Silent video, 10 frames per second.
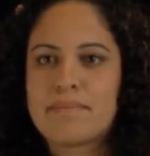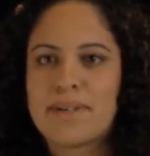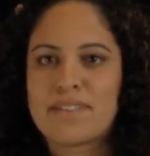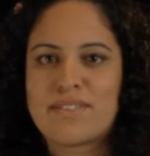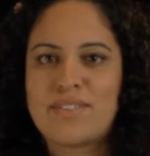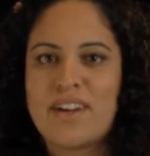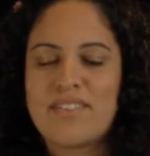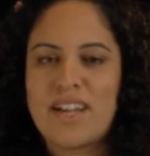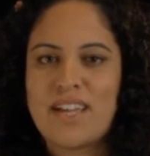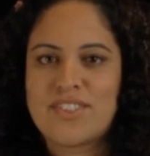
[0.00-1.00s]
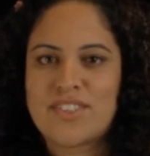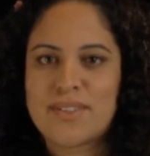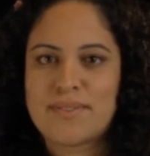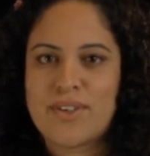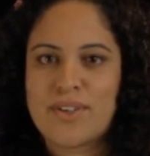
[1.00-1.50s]
but soon our
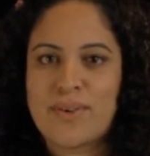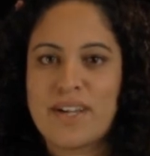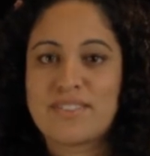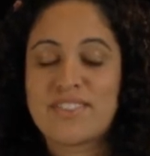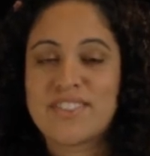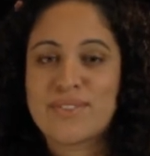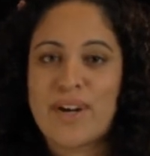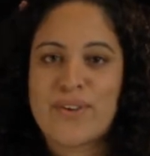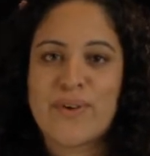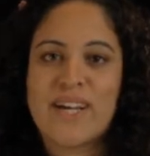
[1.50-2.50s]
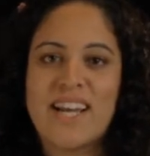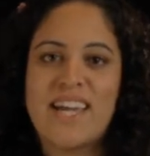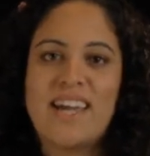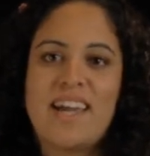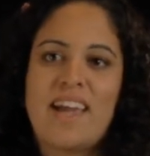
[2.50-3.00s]
relationship got quite serious quite
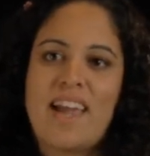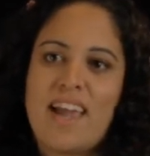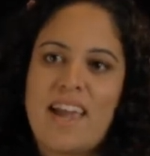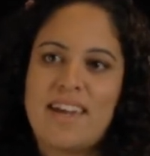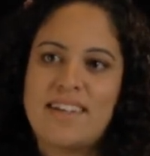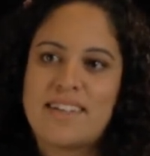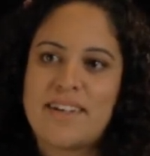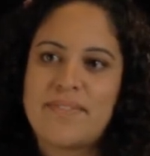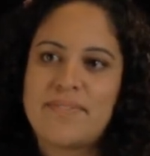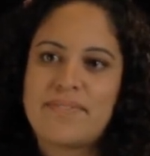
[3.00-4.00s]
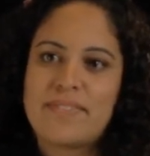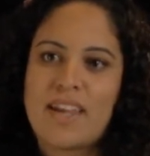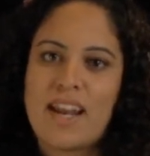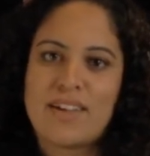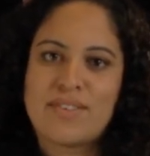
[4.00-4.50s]
quickly, and I